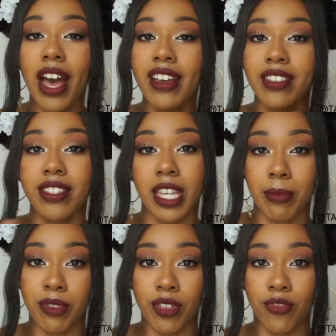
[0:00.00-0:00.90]
I
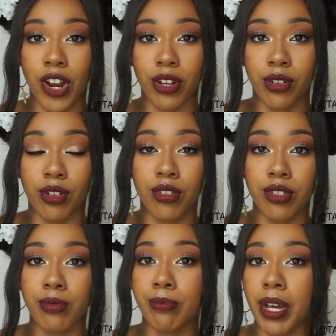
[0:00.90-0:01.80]
skipped the
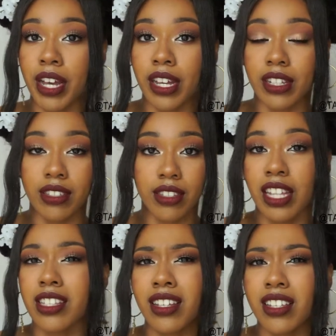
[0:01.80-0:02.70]
freckles, but
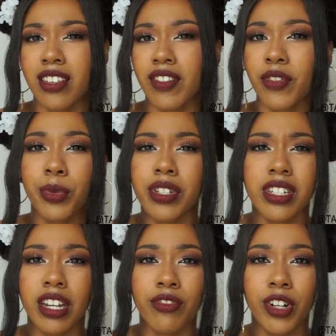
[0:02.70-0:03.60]
that's because I've never really
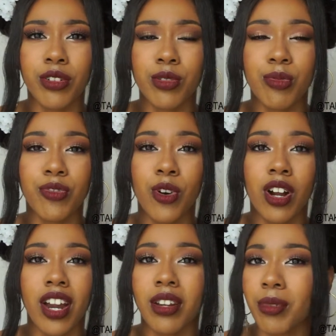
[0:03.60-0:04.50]
done freckles
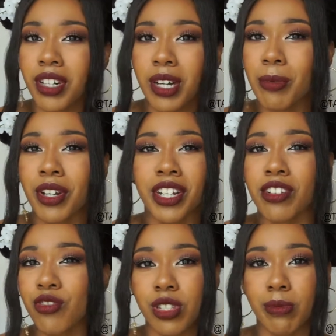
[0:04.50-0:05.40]
before. I didn't want to come on
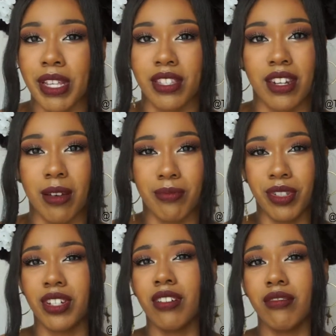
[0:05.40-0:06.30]
here and just mess it up,
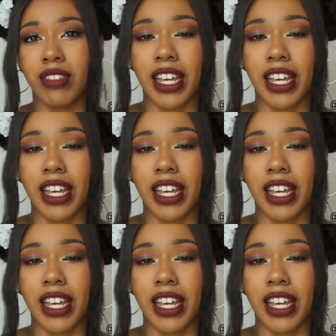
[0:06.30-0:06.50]
you know?